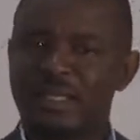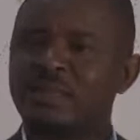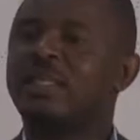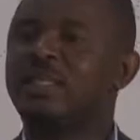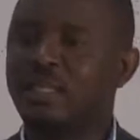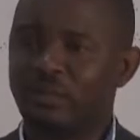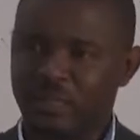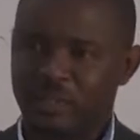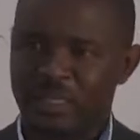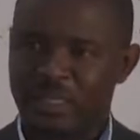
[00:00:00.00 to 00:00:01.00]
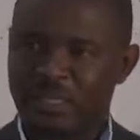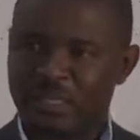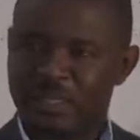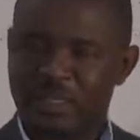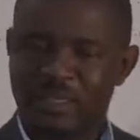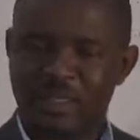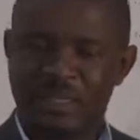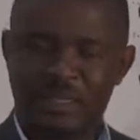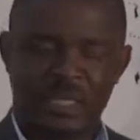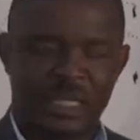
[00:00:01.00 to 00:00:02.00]
thinking about that,
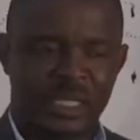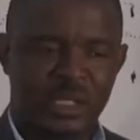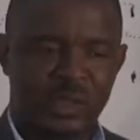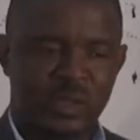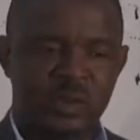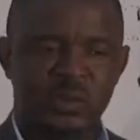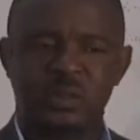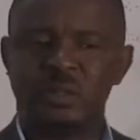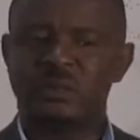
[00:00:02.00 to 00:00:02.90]
and how